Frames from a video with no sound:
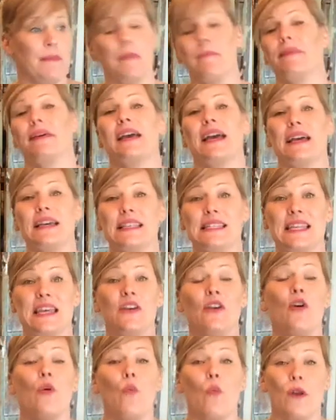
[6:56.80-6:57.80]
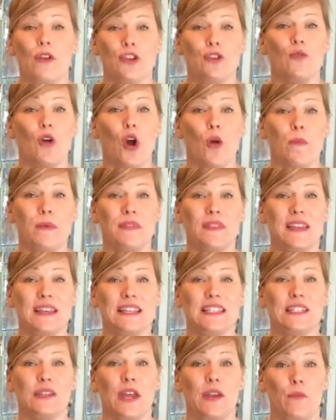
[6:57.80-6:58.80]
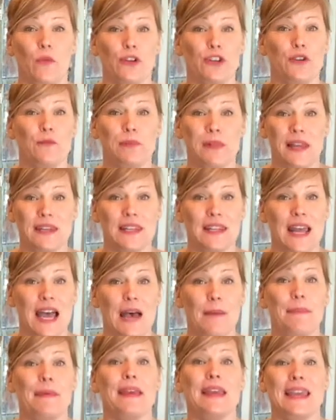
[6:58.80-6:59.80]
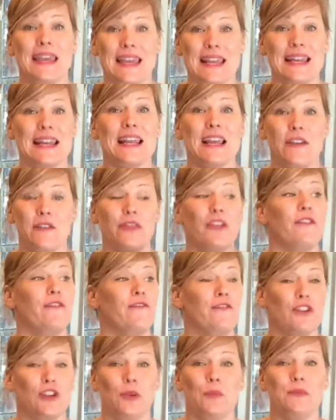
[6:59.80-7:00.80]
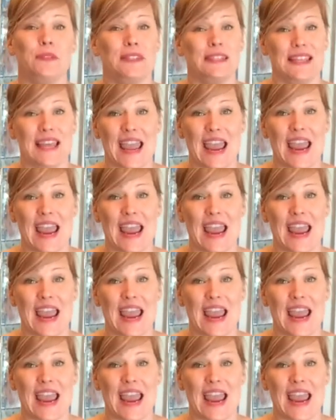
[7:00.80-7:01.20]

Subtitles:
because when you open this and when you blend it up, the fumes in the